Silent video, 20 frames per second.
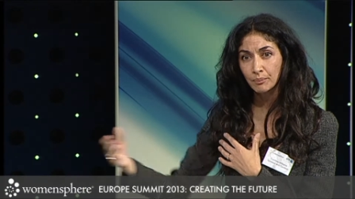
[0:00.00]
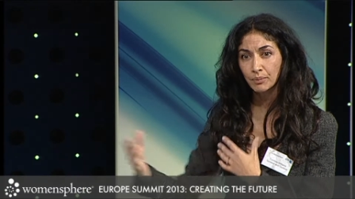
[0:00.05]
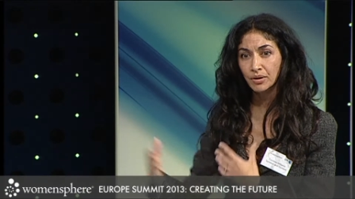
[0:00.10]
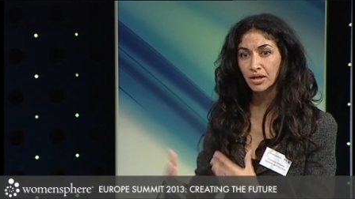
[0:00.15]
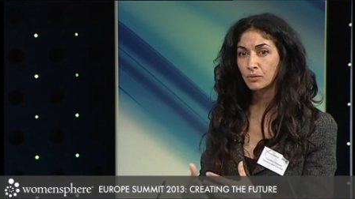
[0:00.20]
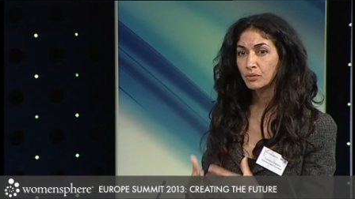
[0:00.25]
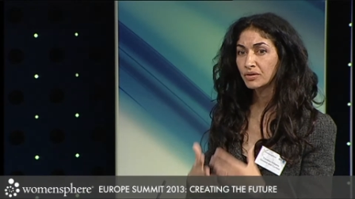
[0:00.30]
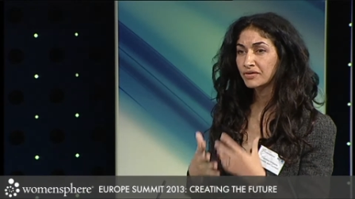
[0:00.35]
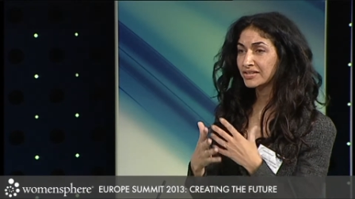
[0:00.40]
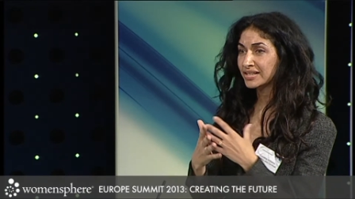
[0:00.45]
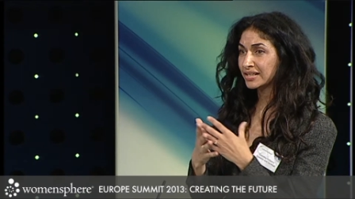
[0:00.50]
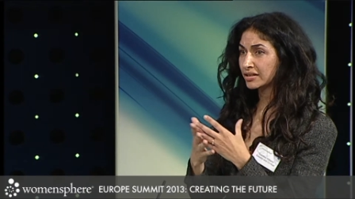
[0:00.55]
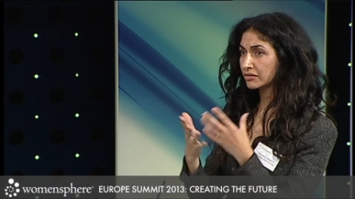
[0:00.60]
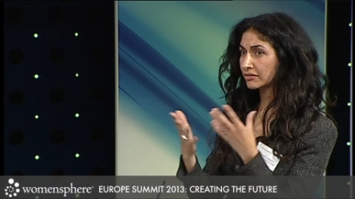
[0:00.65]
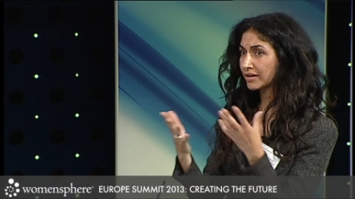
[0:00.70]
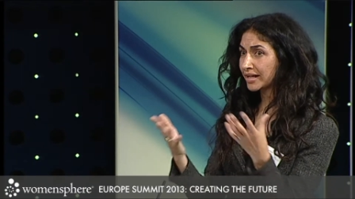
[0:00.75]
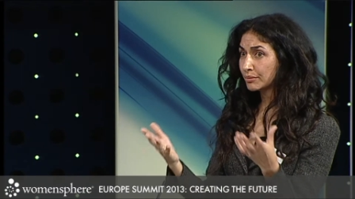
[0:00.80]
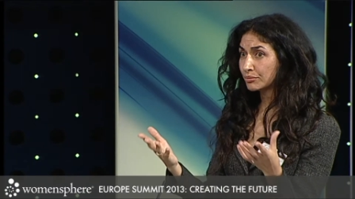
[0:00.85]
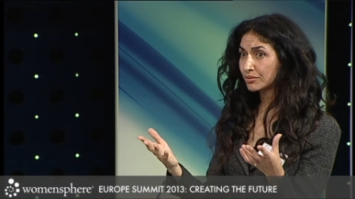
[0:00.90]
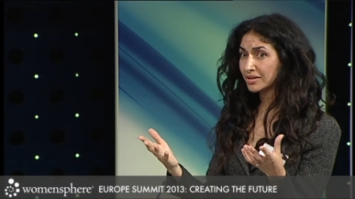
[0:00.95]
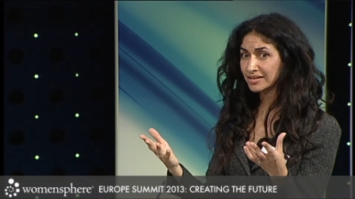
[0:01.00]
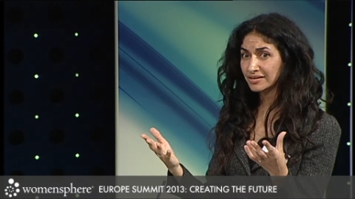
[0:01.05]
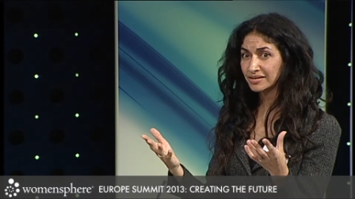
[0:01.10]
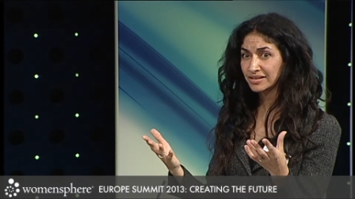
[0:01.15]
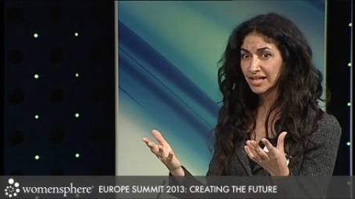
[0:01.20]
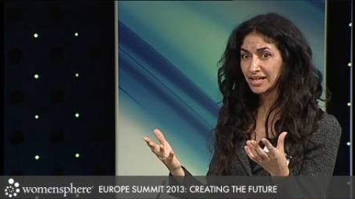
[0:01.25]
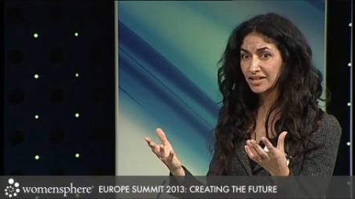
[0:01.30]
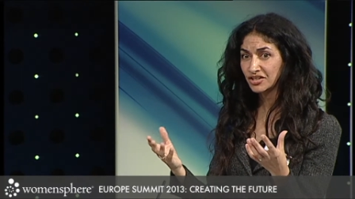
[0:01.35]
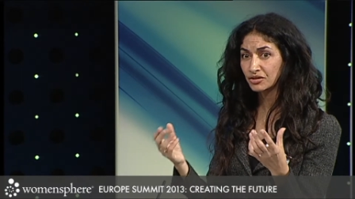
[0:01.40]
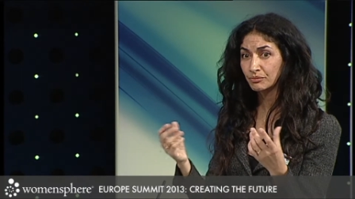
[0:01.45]
But I would have seen a great
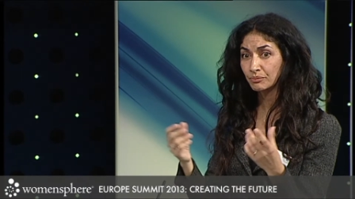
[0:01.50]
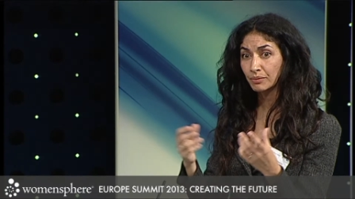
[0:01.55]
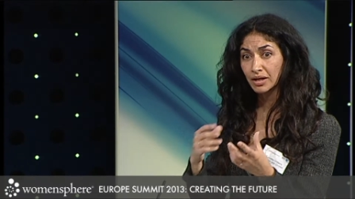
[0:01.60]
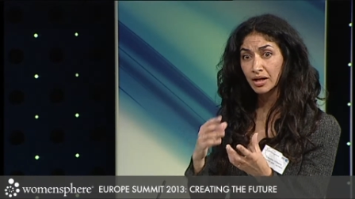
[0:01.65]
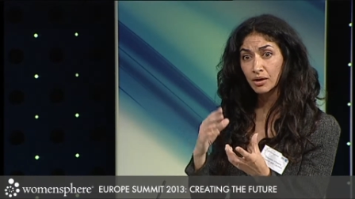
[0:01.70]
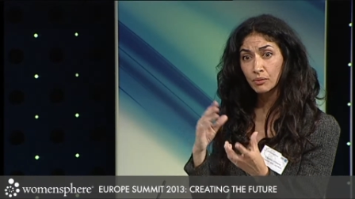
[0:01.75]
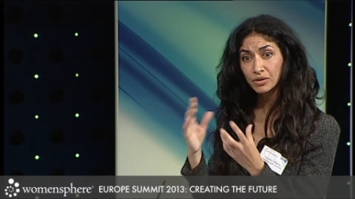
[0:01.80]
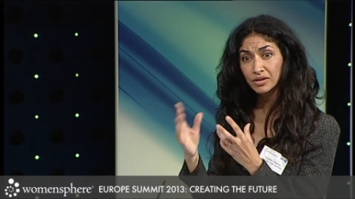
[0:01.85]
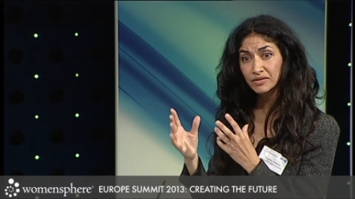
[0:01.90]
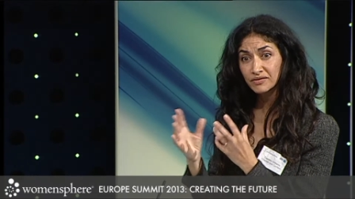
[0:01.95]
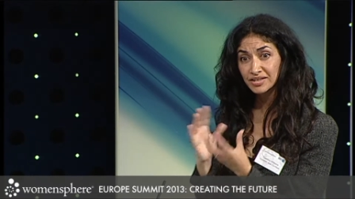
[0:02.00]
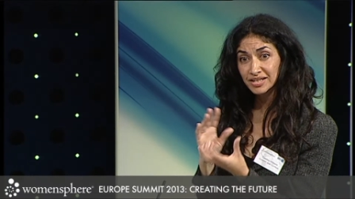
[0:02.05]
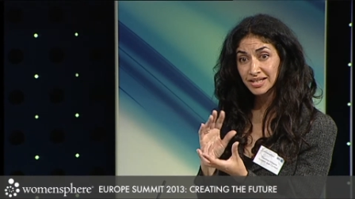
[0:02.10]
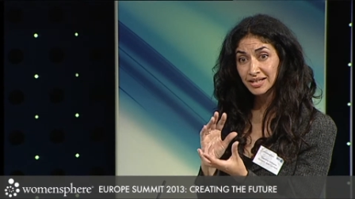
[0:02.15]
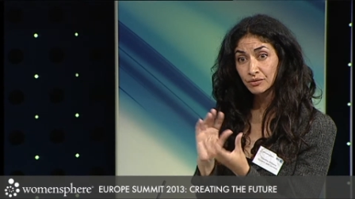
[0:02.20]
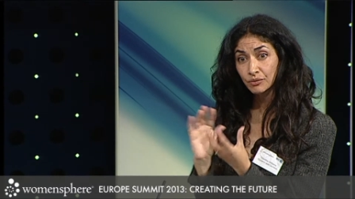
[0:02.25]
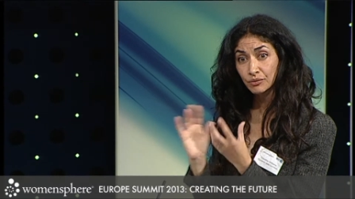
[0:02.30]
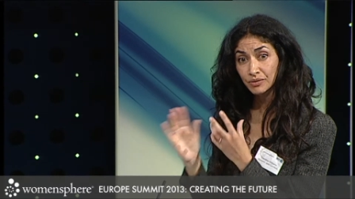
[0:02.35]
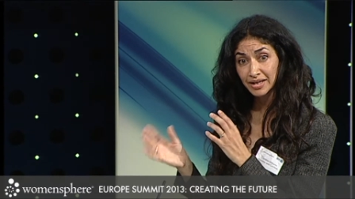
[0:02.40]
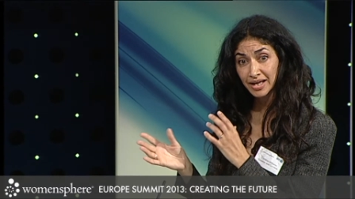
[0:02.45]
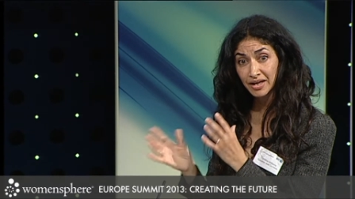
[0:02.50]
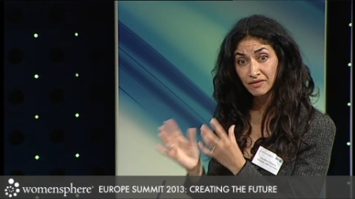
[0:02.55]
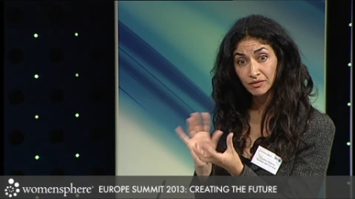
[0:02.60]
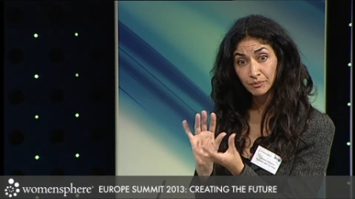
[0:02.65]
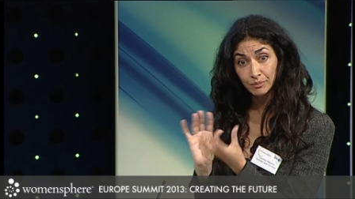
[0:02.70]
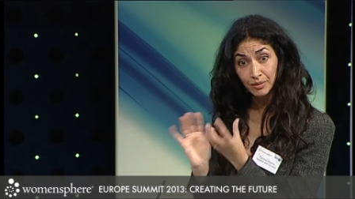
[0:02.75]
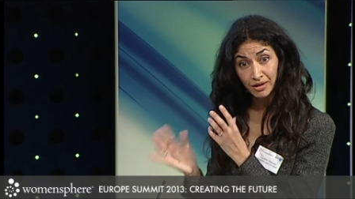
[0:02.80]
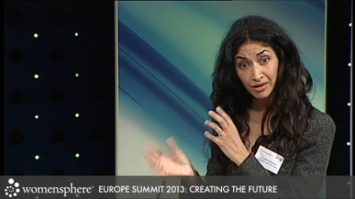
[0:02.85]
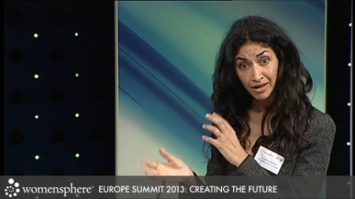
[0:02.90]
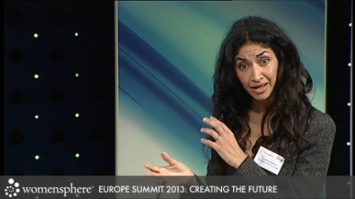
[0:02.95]
presentation, but I wouldn't have seen all the
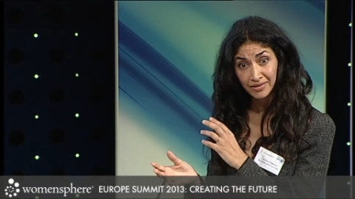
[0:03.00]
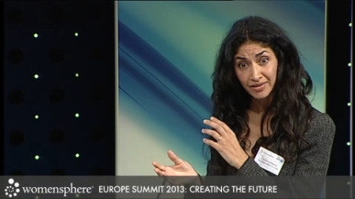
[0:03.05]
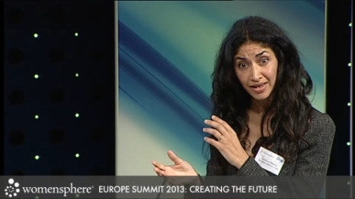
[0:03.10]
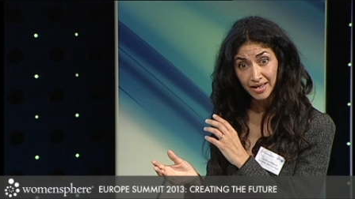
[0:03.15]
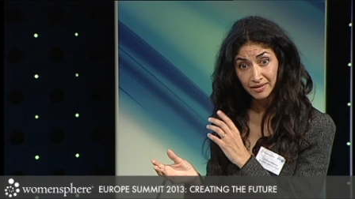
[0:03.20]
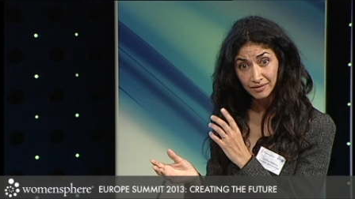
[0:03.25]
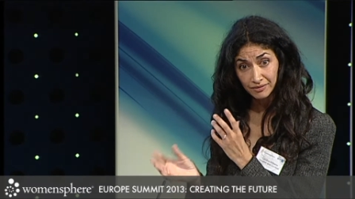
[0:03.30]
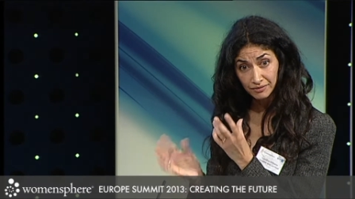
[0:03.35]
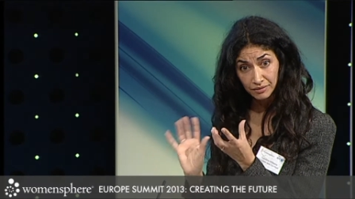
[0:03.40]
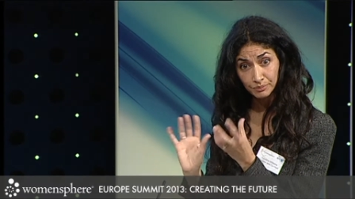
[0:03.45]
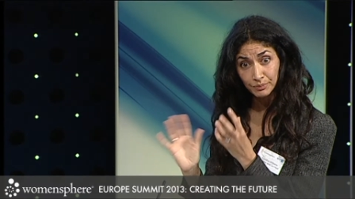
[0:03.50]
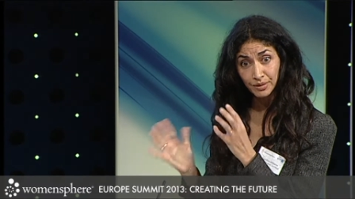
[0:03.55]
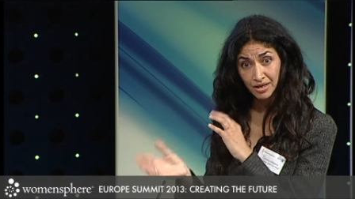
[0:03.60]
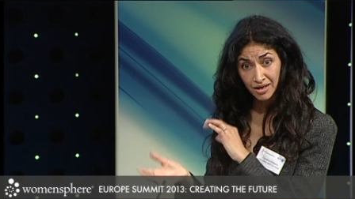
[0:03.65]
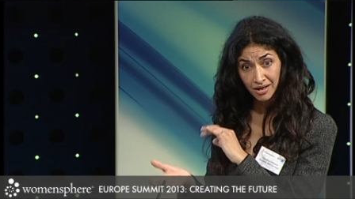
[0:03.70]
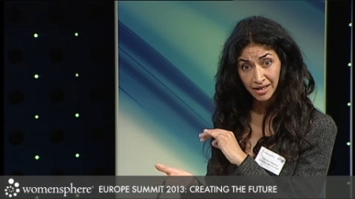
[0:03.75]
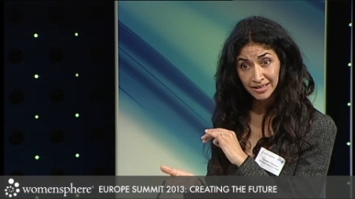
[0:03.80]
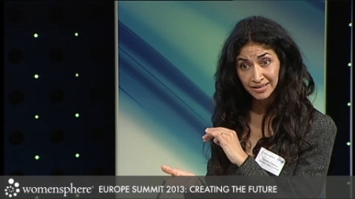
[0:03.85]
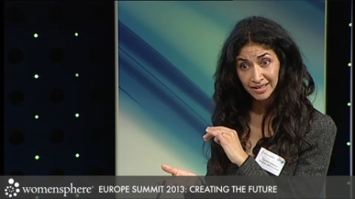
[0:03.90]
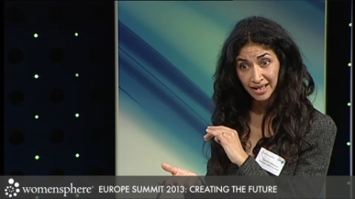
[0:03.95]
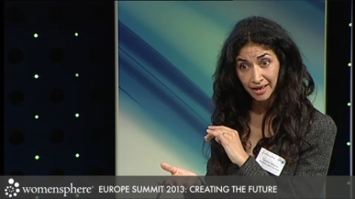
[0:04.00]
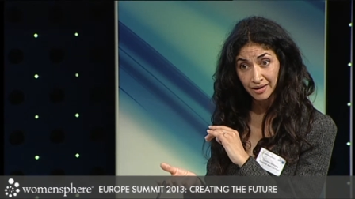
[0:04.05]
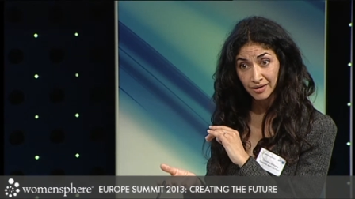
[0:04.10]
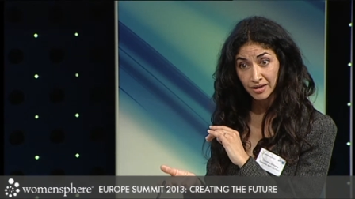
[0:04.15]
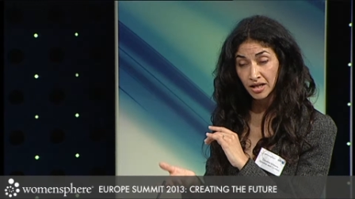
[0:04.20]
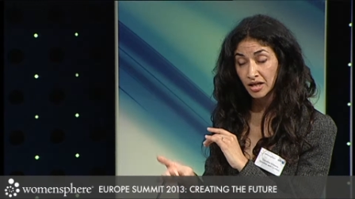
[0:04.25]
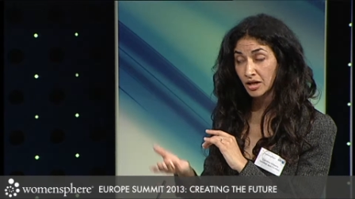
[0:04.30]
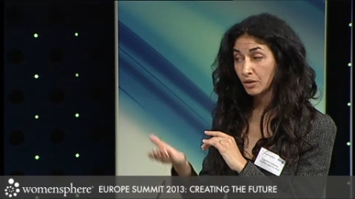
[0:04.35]
effort behind that.